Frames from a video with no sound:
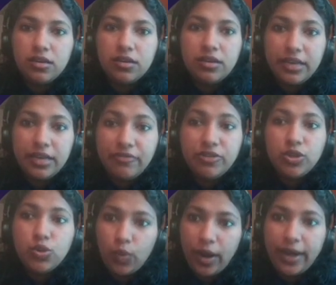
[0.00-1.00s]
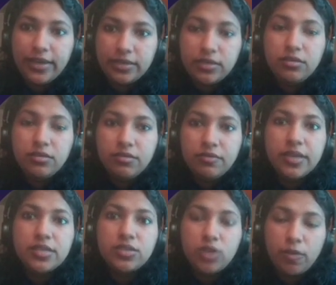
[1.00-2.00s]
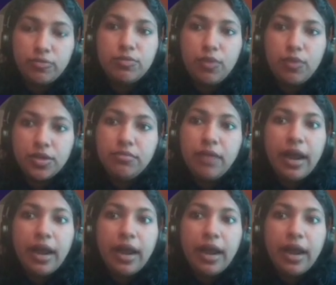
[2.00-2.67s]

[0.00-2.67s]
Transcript: left to right, whereas top to bottom